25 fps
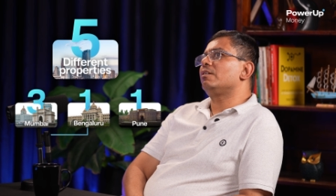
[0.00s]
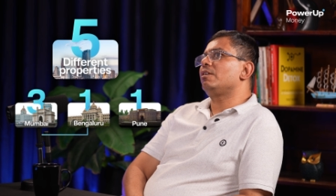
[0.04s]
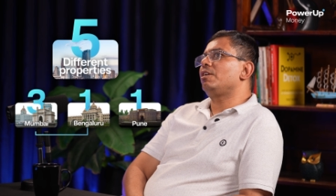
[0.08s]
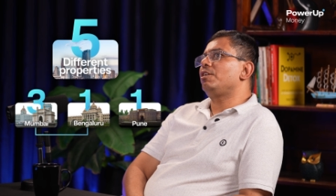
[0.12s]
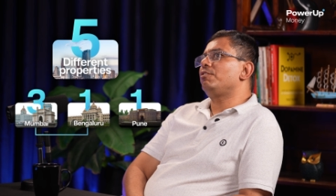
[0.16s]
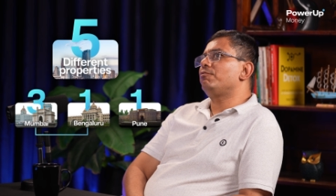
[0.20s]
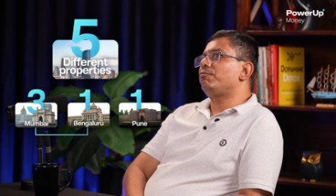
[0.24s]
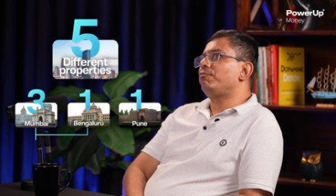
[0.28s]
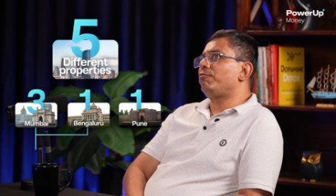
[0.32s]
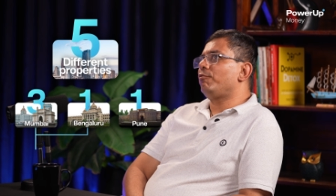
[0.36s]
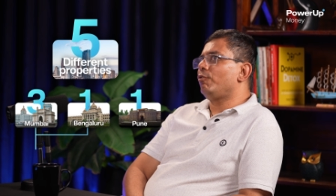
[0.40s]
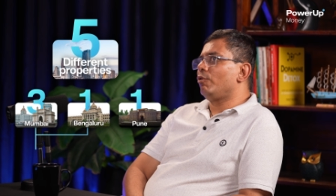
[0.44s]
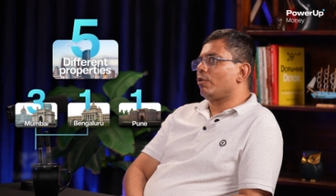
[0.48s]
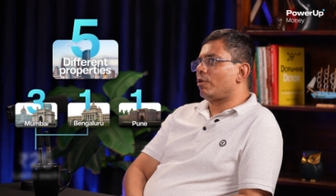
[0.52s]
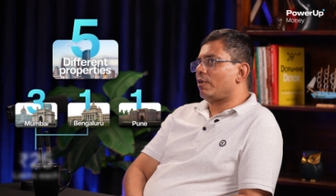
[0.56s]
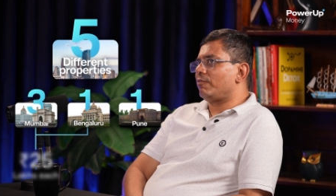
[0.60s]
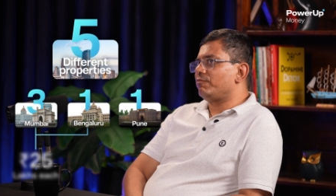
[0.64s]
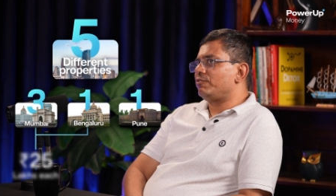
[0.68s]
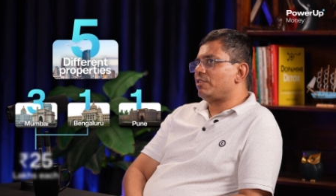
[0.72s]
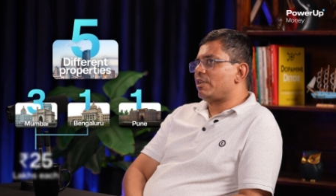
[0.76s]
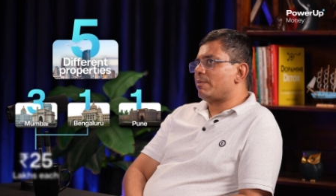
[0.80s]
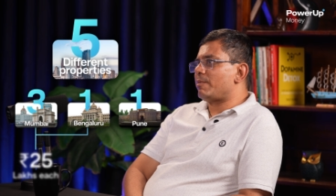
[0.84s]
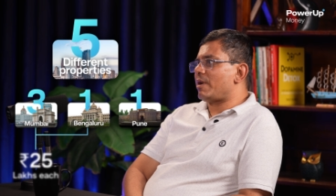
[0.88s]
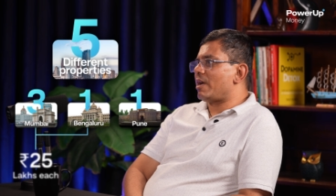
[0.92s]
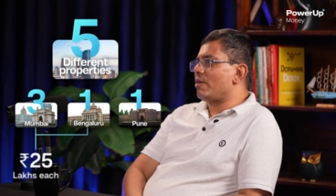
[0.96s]
In 4
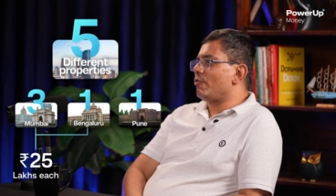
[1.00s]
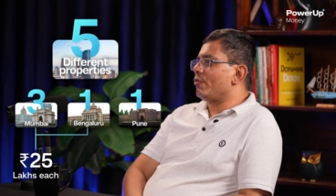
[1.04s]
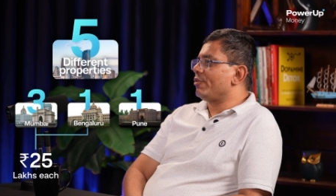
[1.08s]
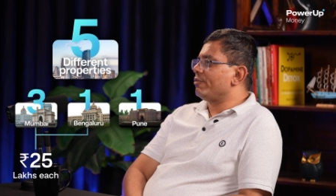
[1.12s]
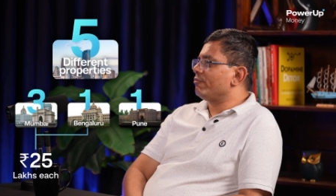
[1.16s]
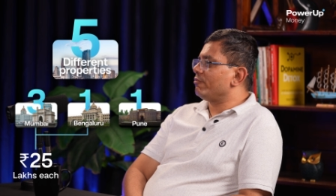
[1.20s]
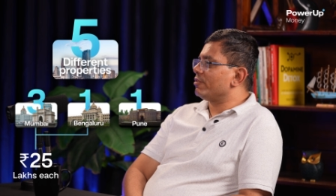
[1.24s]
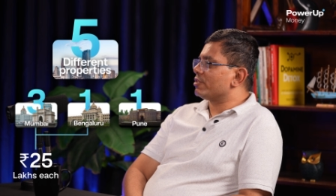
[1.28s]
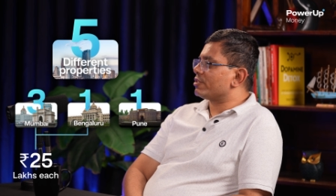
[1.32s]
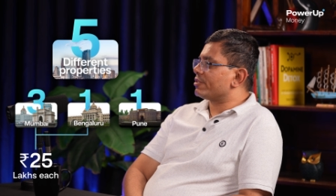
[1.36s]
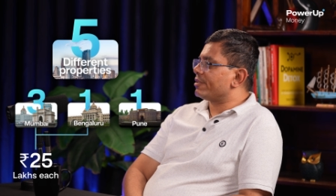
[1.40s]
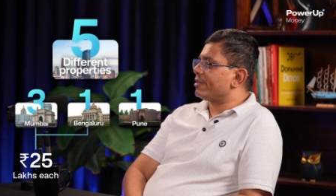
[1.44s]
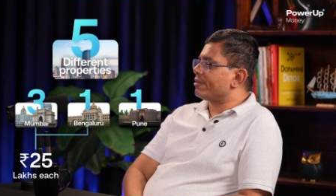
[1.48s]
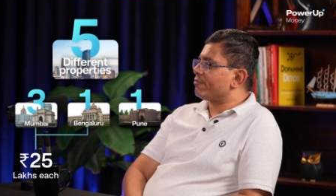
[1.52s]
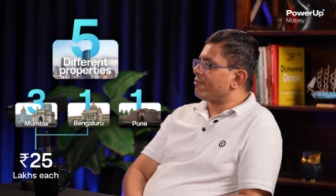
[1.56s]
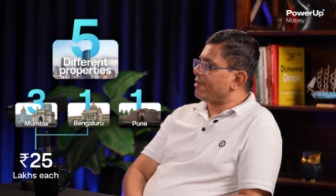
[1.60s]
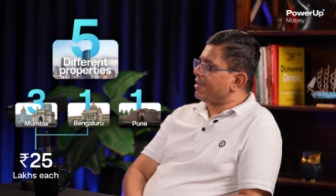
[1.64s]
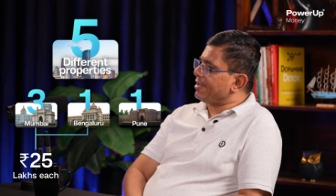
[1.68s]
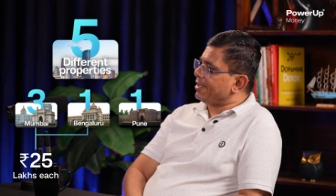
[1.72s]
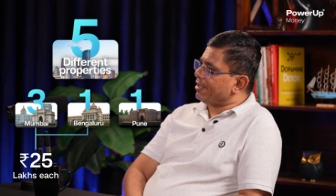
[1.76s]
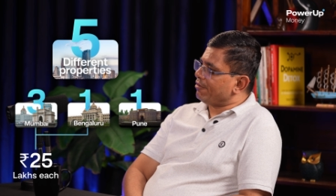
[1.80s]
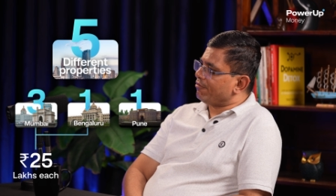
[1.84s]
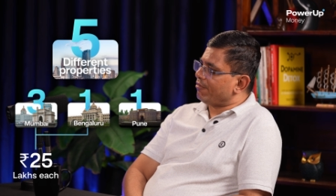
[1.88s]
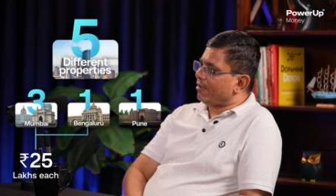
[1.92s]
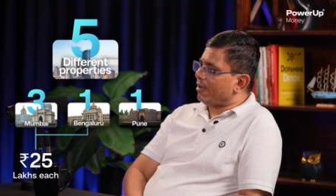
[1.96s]
of them I have invested
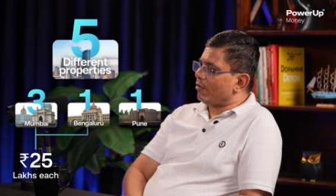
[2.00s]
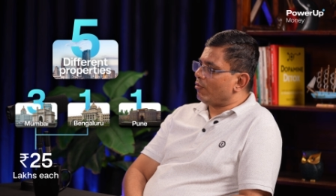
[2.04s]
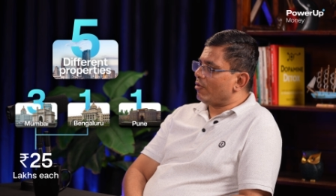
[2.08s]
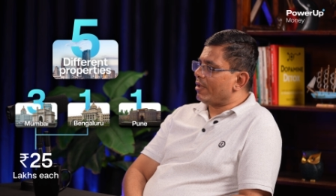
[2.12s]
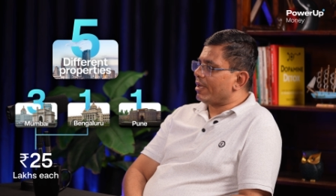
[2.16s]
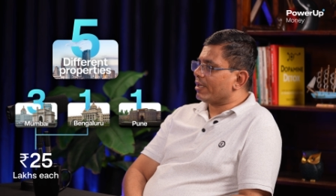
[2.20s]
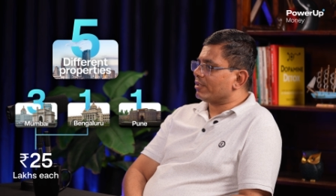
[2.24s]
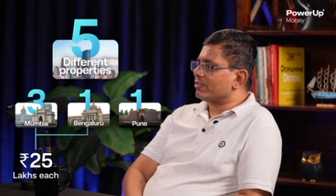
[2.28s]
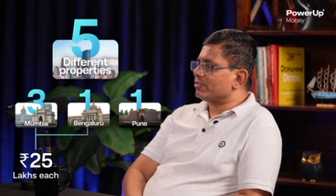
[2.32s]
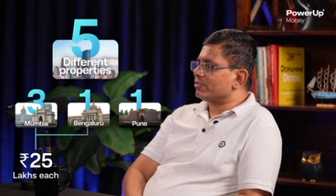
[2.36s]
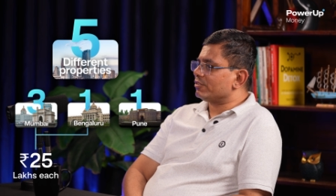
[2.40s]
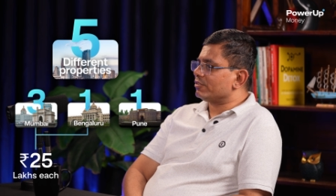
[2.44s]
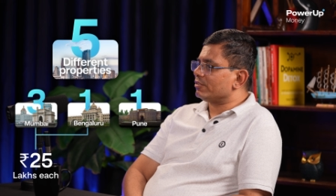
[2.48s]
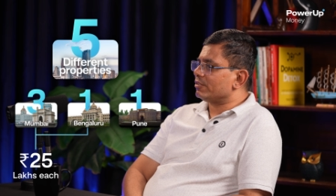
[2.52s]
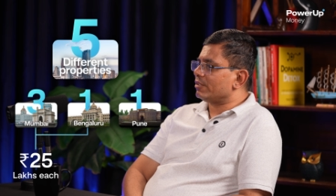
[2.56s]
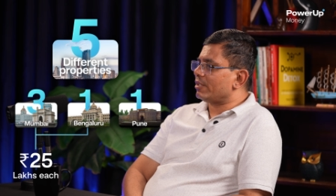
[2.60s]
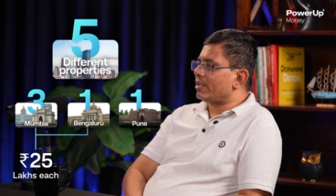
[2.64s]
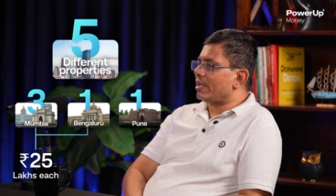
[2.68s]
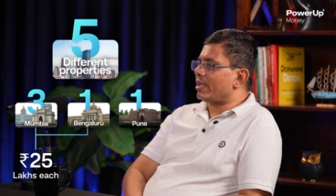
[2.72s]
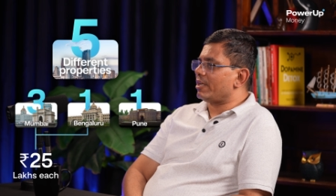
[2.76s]
25 lakhs,